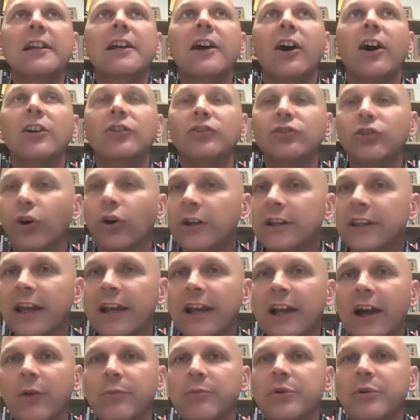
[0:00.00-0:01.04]
I enjoyed their
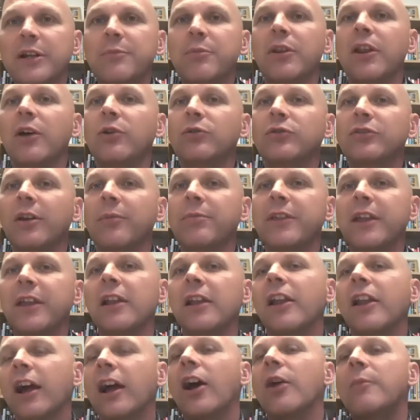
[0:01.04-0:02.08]
company. But there was something,
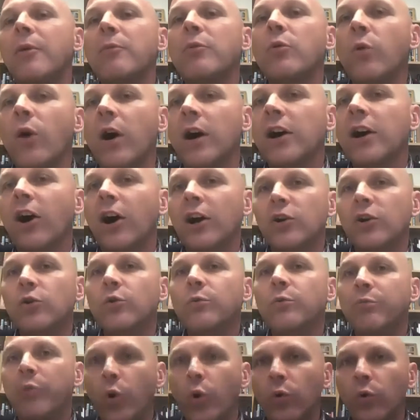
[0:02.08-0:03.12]
like, I remember one guy called
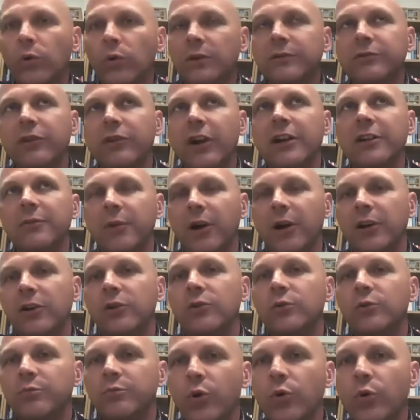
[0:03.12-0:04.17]
Paul, a friend of mine
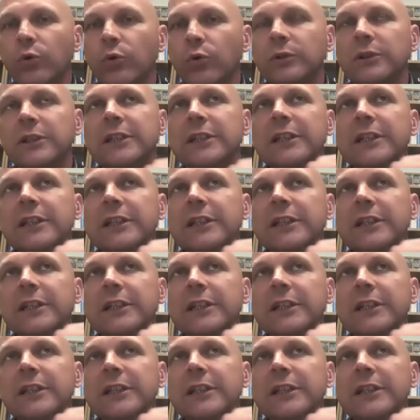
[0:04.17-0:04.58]
called Paul.